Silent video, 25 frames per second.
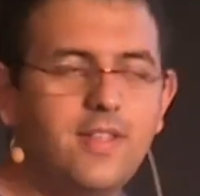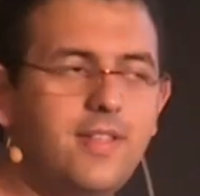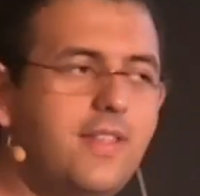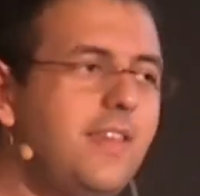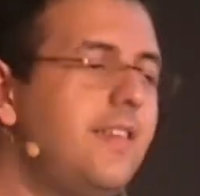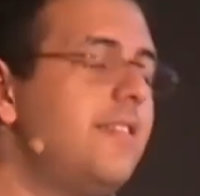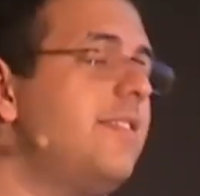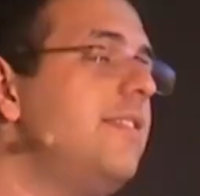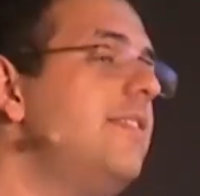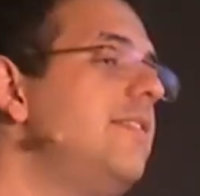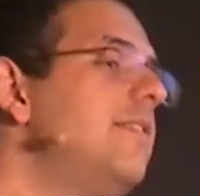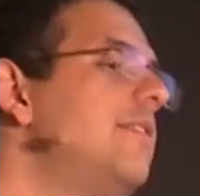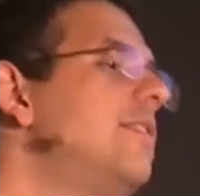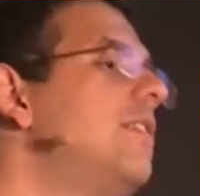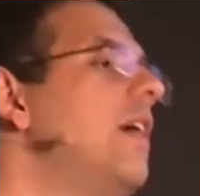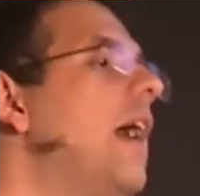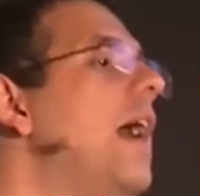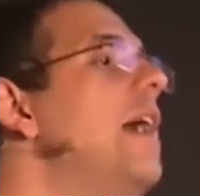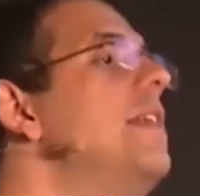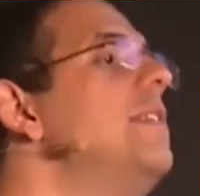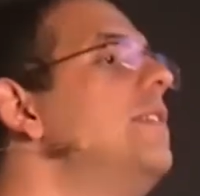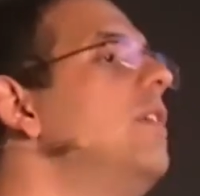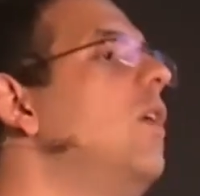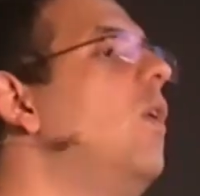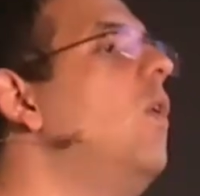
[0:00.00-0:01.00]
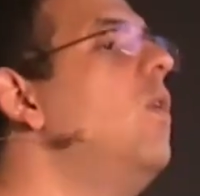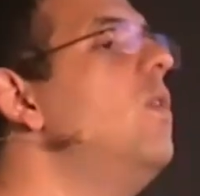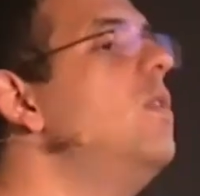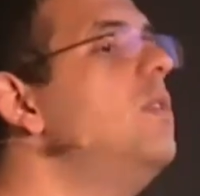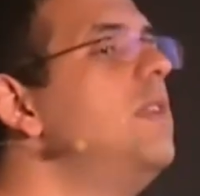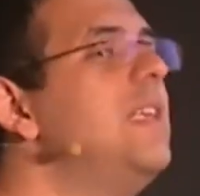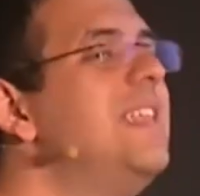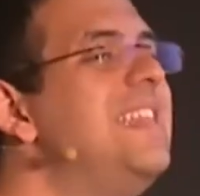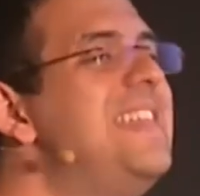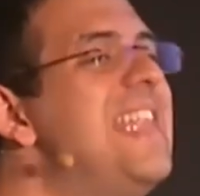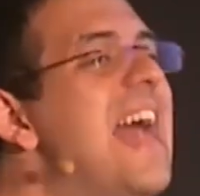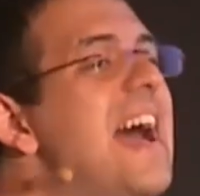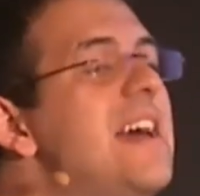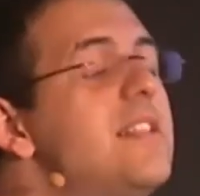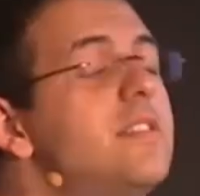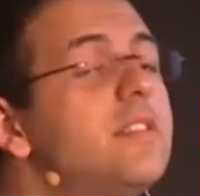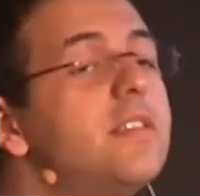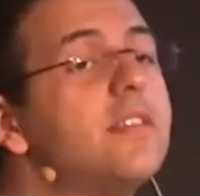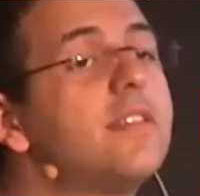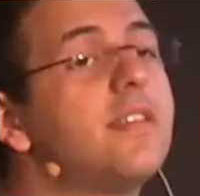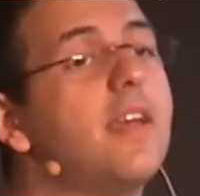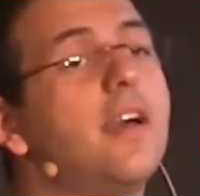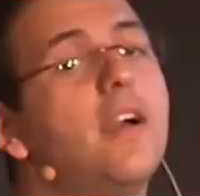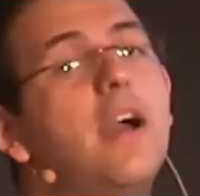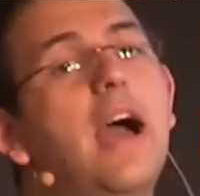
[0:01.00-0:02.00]
this is done on a
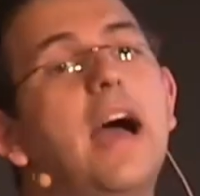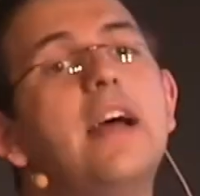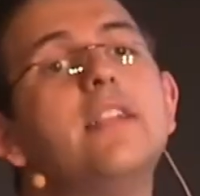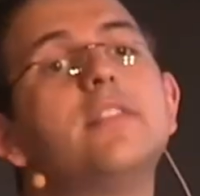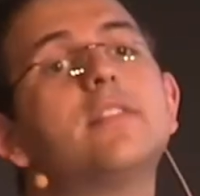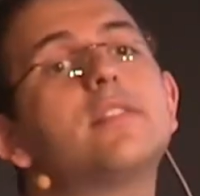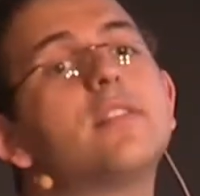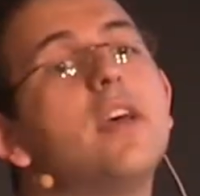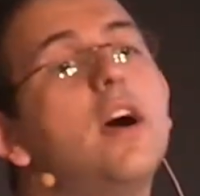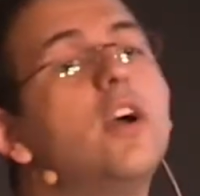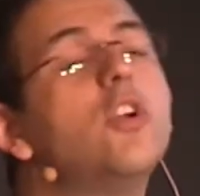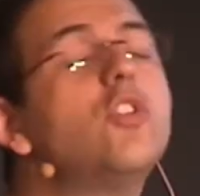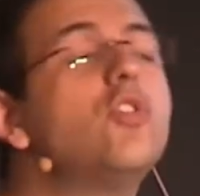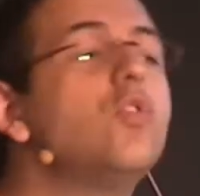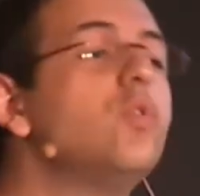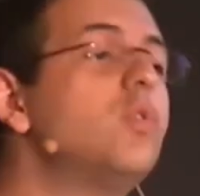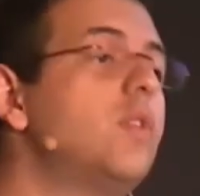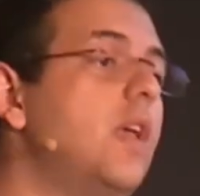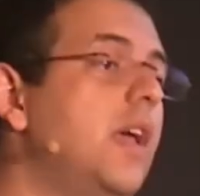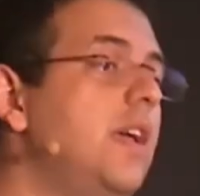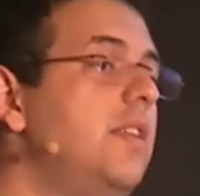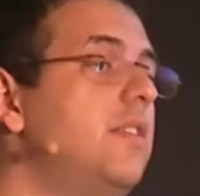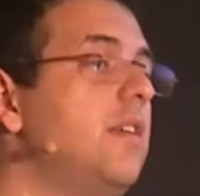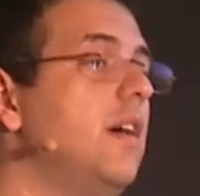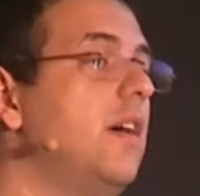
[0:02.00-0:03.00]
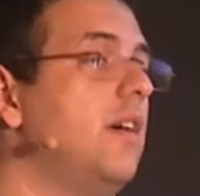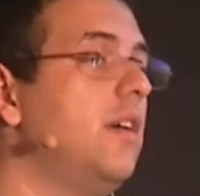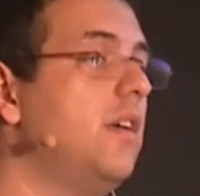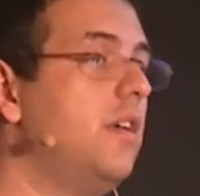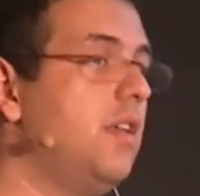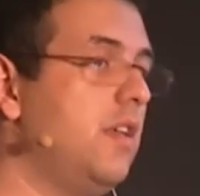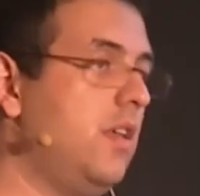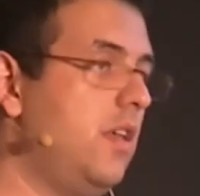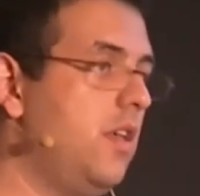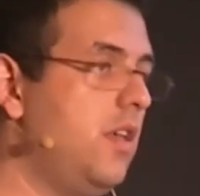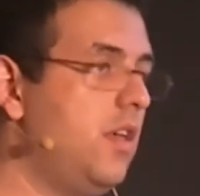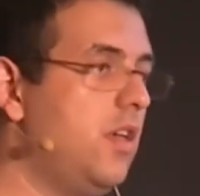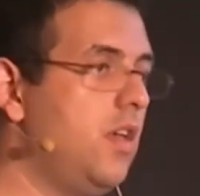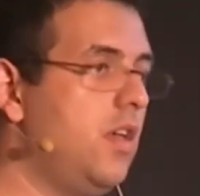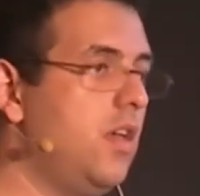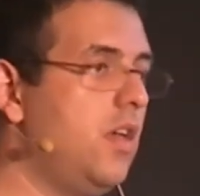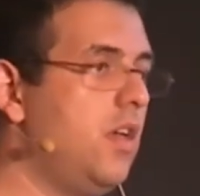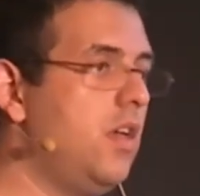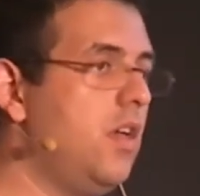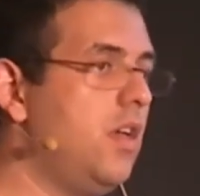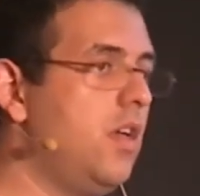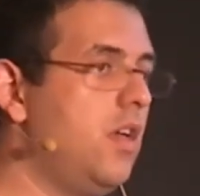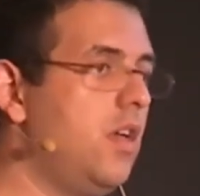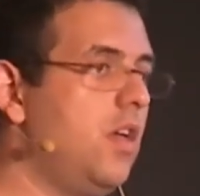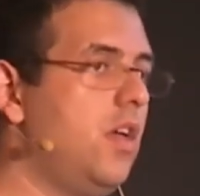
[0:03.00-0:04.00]
unstructured data.
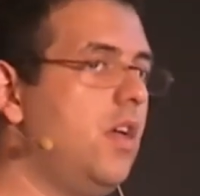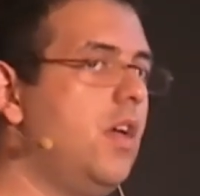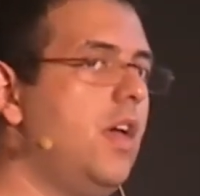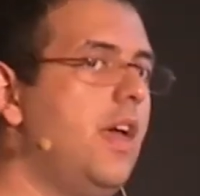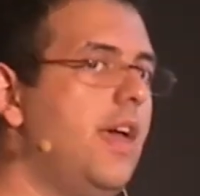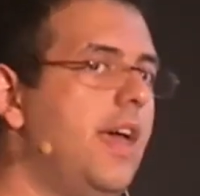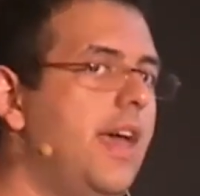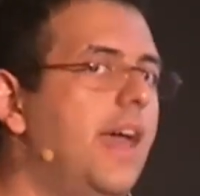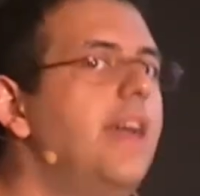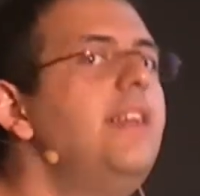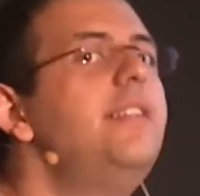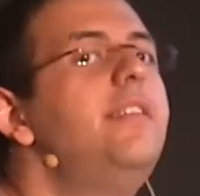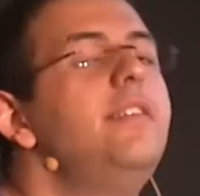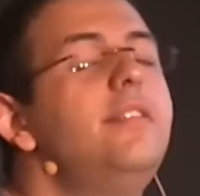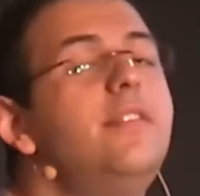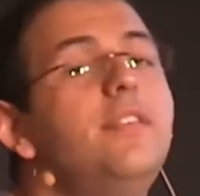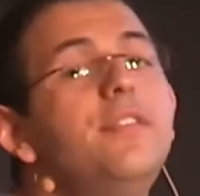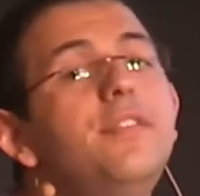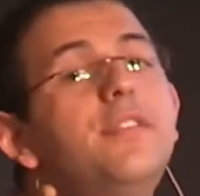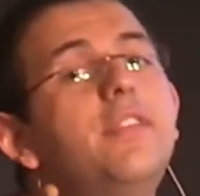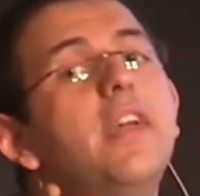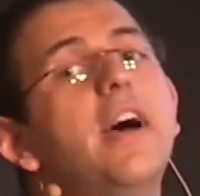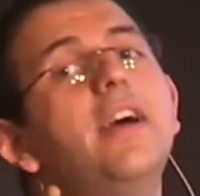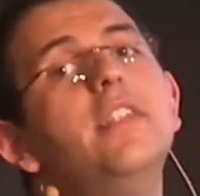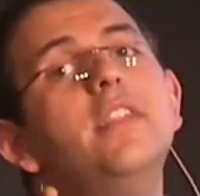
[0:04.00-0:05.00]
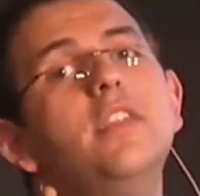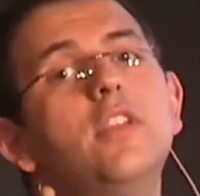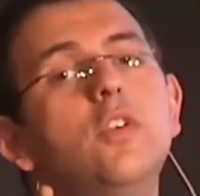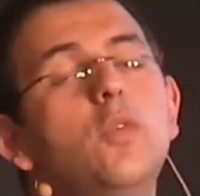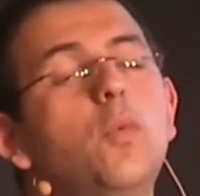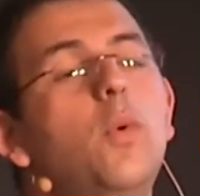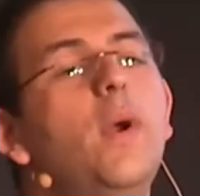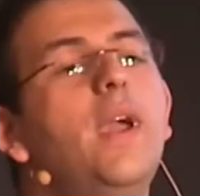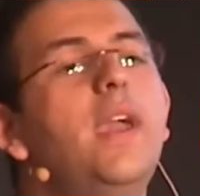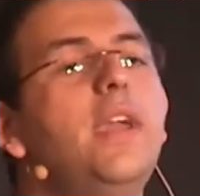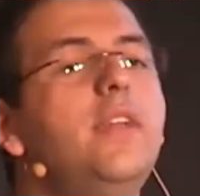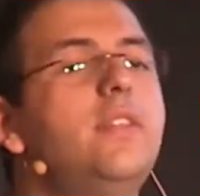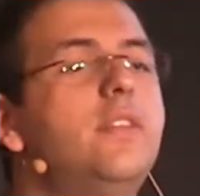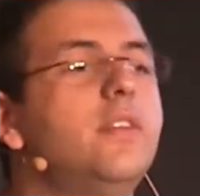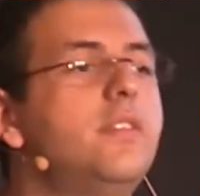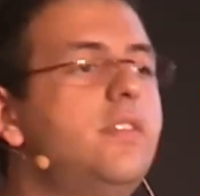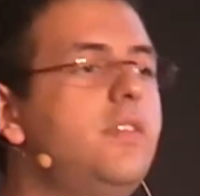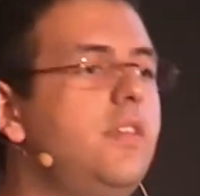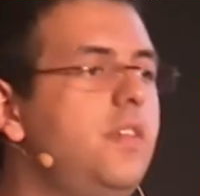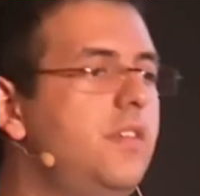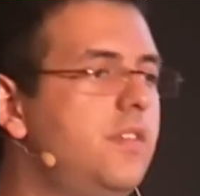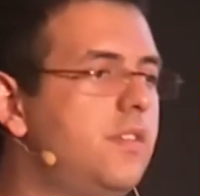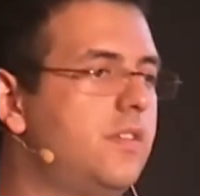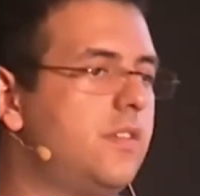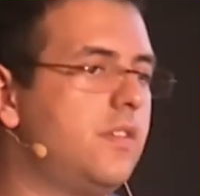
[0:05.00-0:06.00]
And this is done in a way
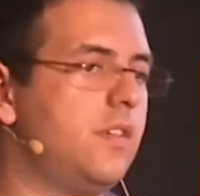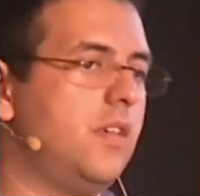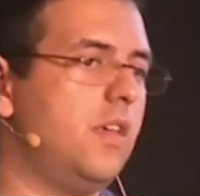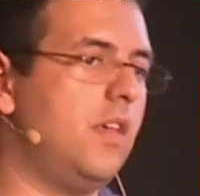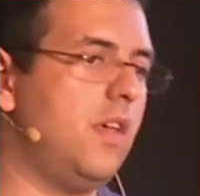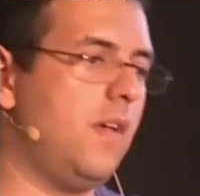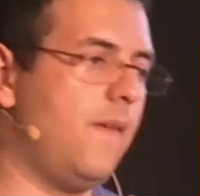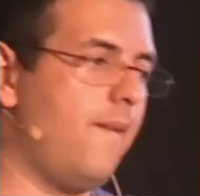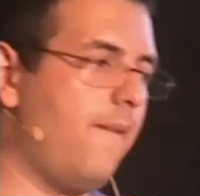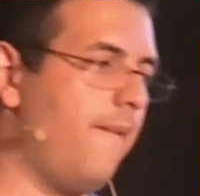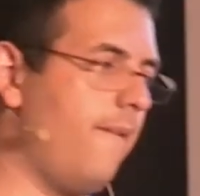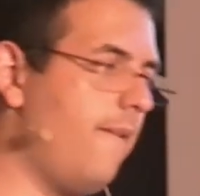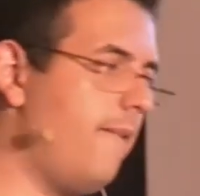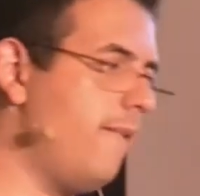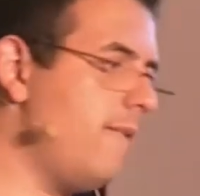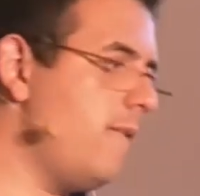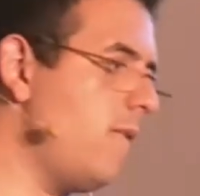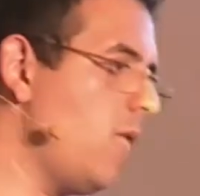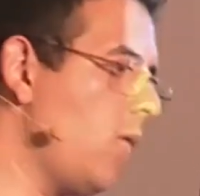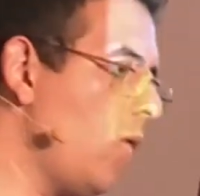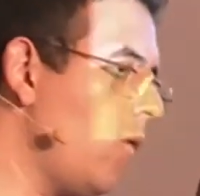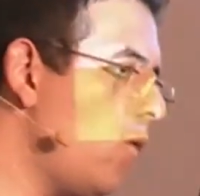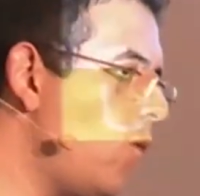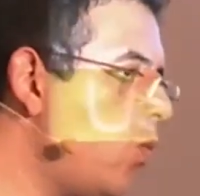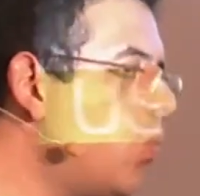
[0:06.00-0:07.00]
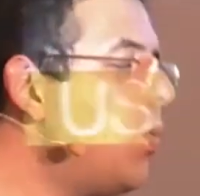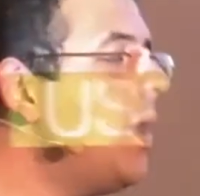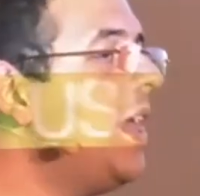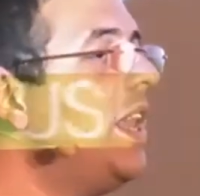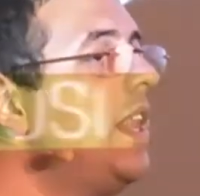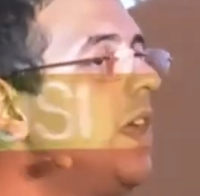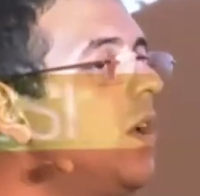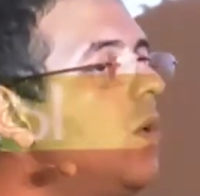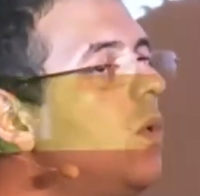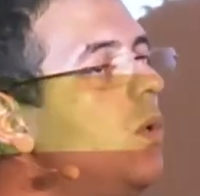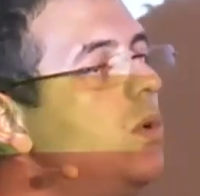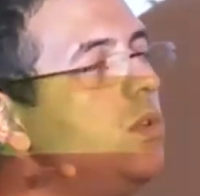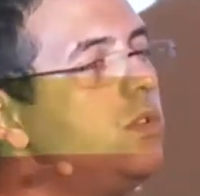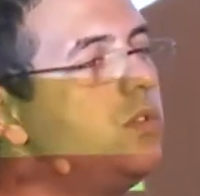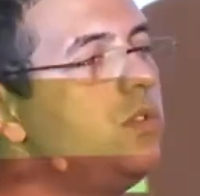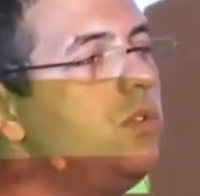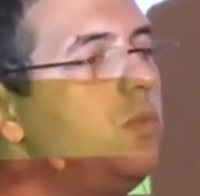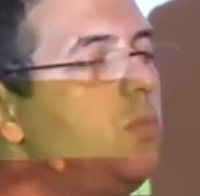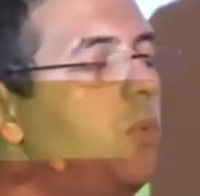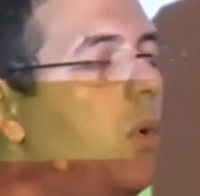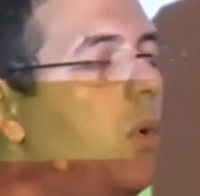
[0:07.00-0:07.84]
that is really good to